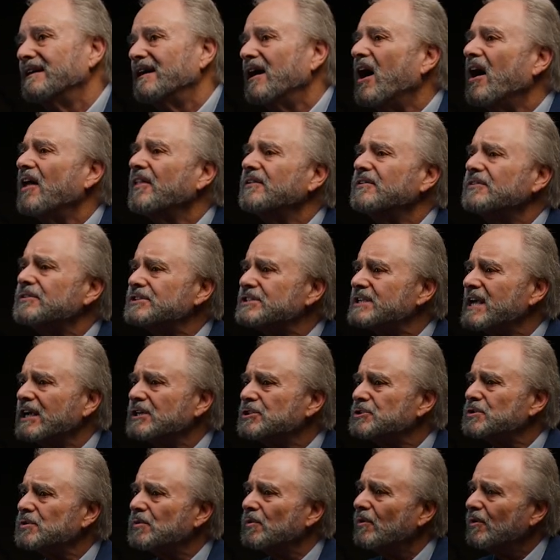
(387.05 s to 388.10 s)
other
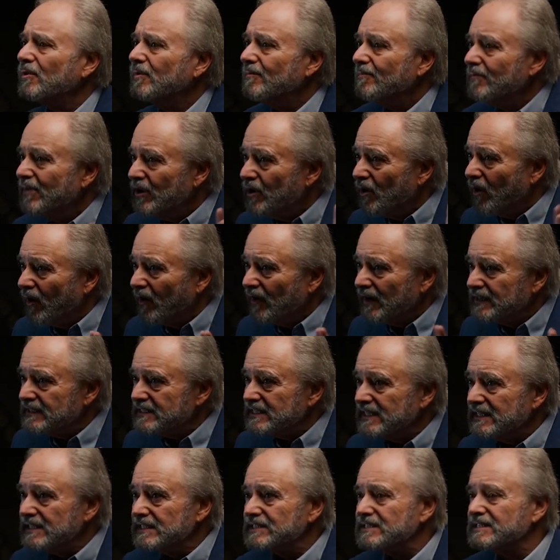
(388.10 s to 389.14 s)
sexual
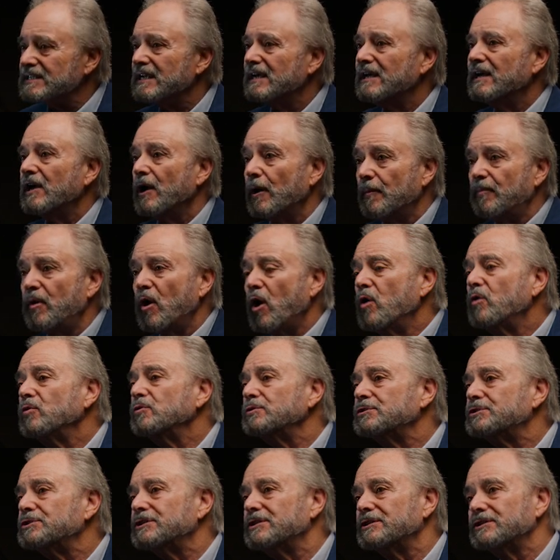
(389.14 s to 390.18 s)
minorities
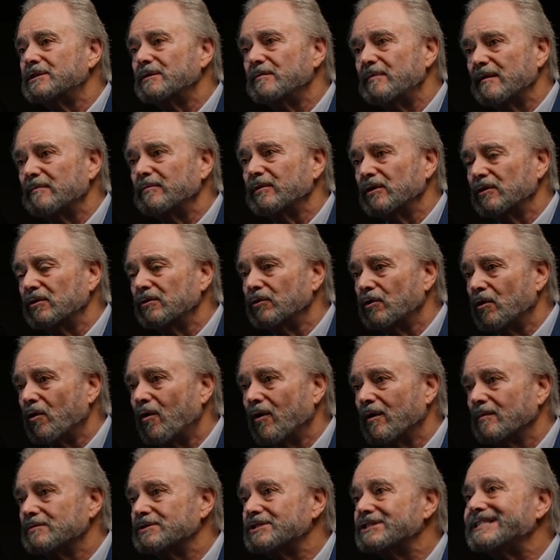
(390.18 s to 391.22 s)
opposed to biblical
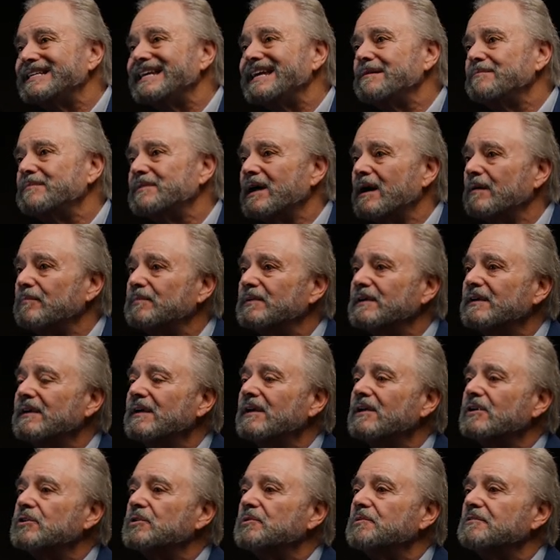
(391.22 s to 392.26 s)
norms teamed up
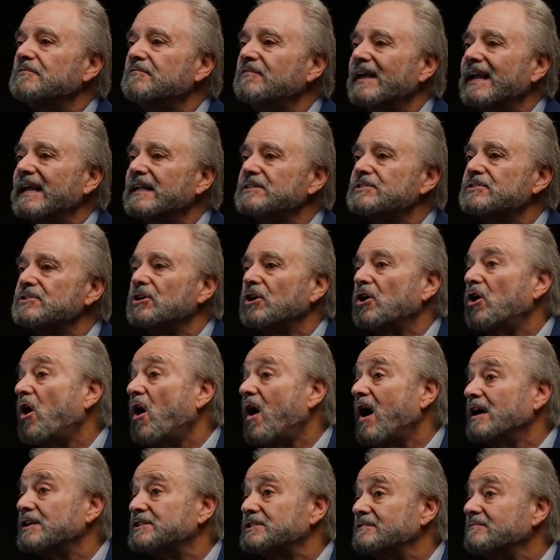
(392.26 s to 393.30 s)
to advance the
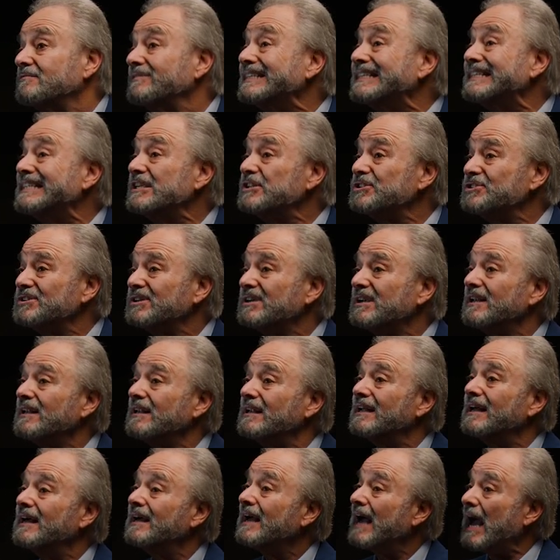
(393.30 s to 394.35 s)
cause of additional
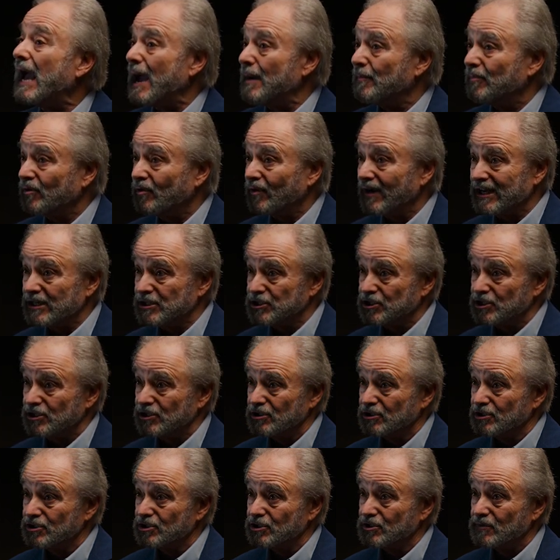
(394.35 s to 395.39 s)

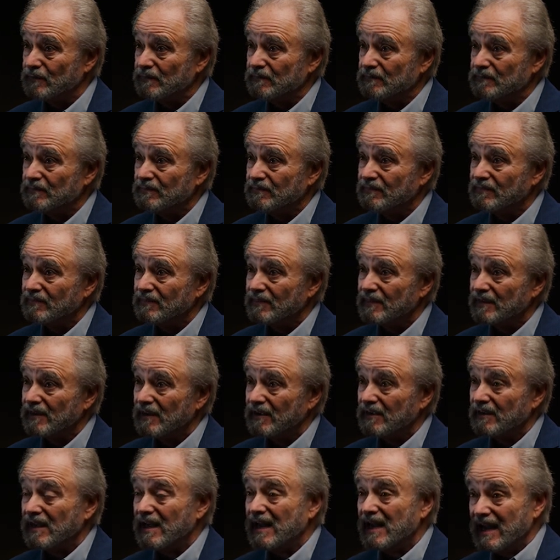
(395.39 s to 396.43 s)
aberrations.
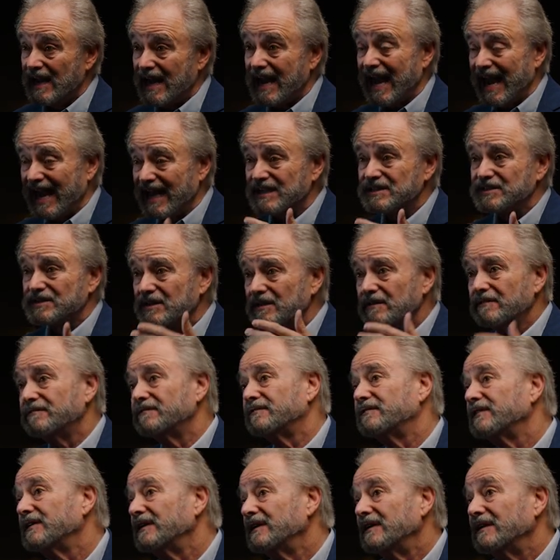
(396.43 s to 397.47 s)
As
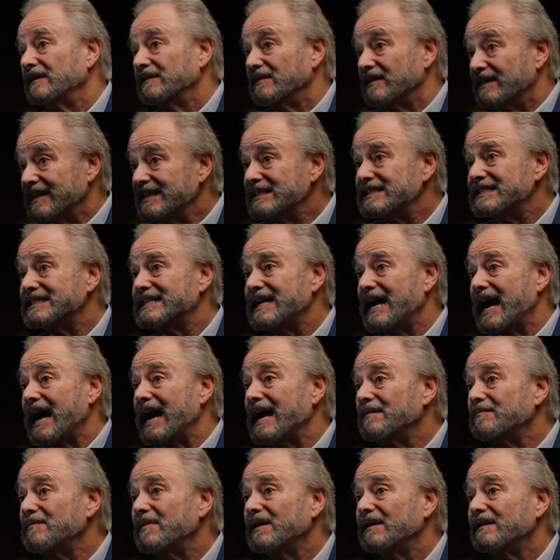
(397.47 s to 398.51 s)
of this
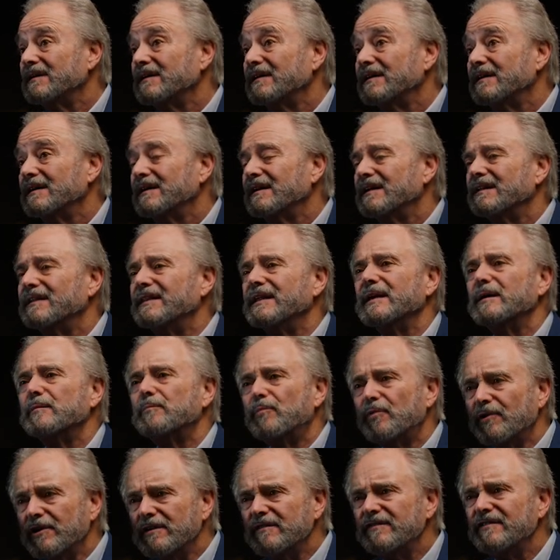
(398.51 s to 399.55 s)
time, the
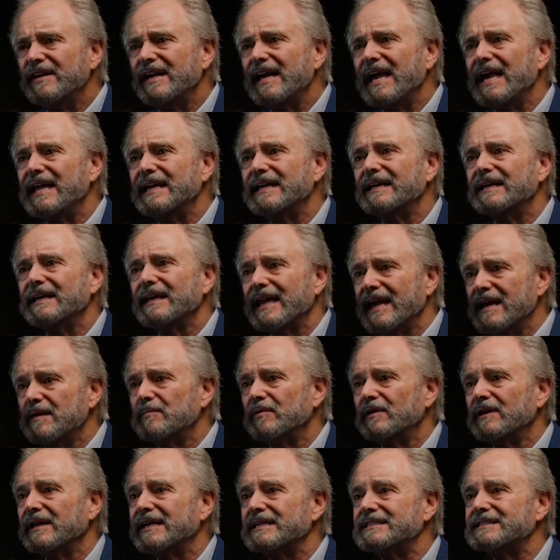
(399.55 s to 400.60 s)
abbreviated
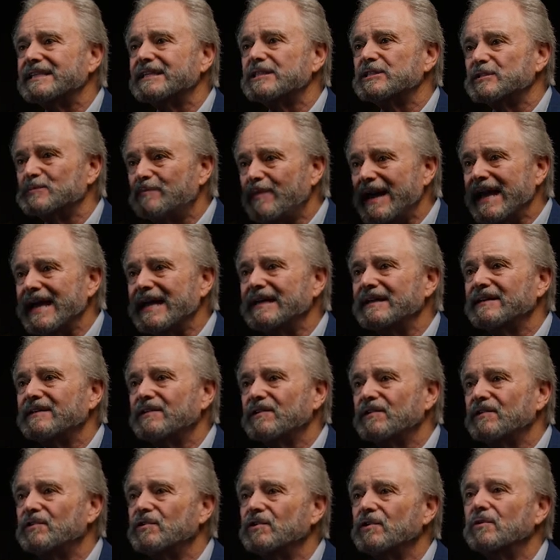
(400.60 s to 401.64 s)
label has
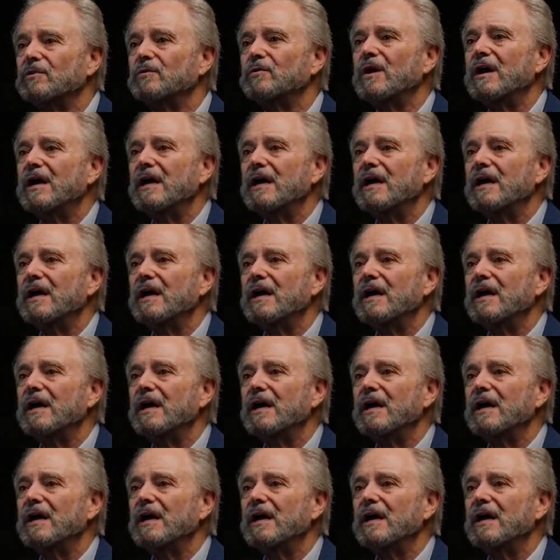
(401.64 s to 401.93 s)
expanded to